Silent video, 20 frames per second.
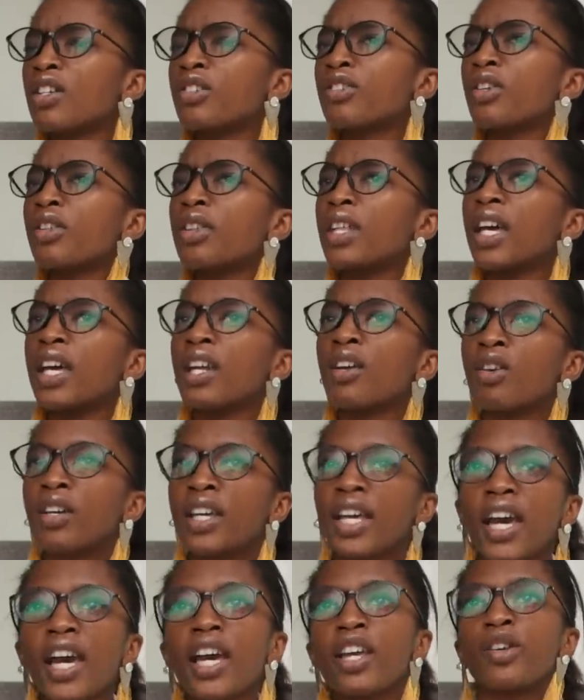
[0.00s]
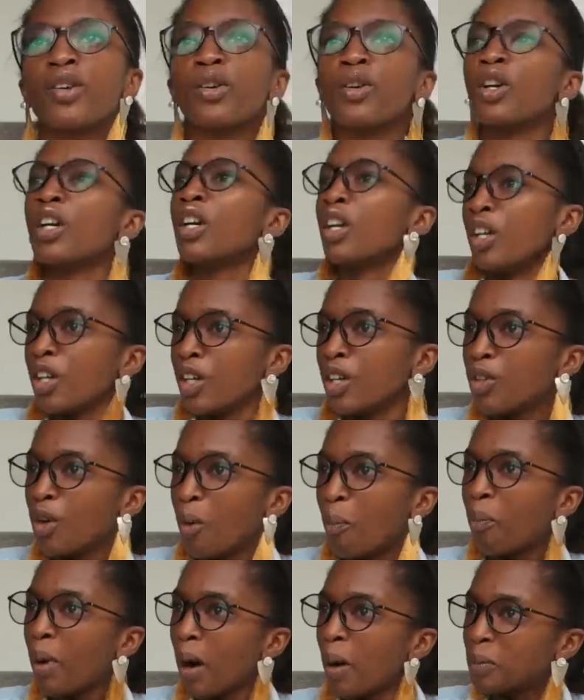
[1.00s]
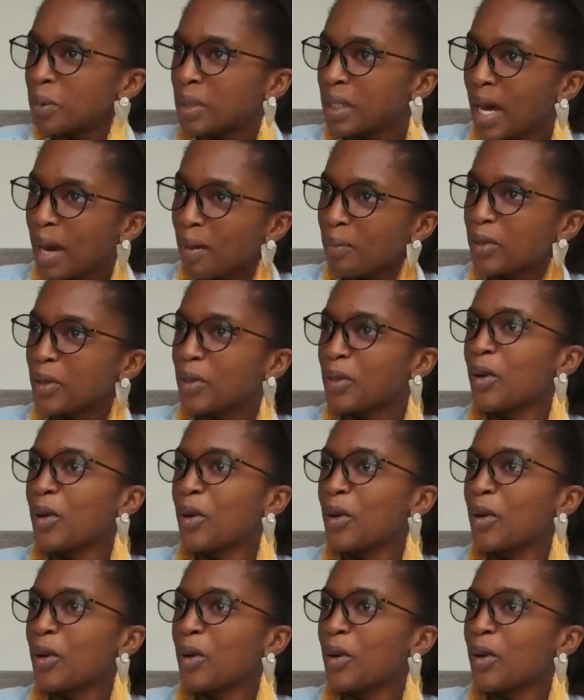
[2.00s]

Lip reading: So then, okay, you're pumped up,